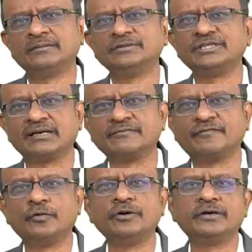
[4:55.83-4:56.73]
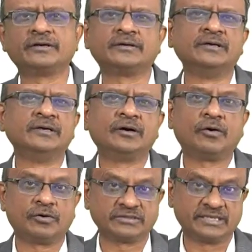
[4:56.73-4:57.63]
junk folder
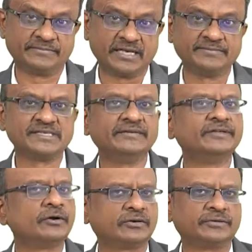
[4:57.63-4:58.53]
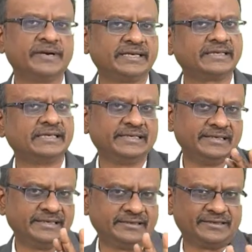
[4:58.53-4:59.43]
or sometimes even automatically
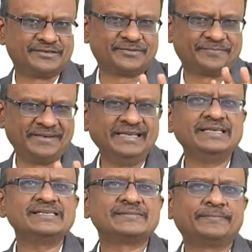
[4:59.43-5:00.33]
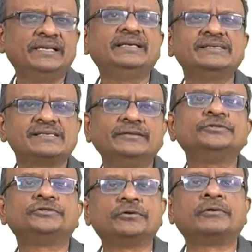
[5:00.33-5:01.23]
deleted. So please
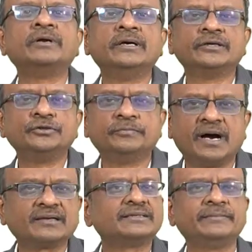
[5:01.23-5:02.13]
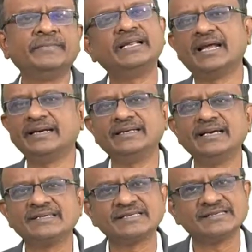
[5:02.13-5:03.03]
ensure you mark the mail ID
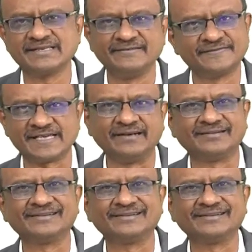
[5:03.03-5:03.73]
as a safe sender.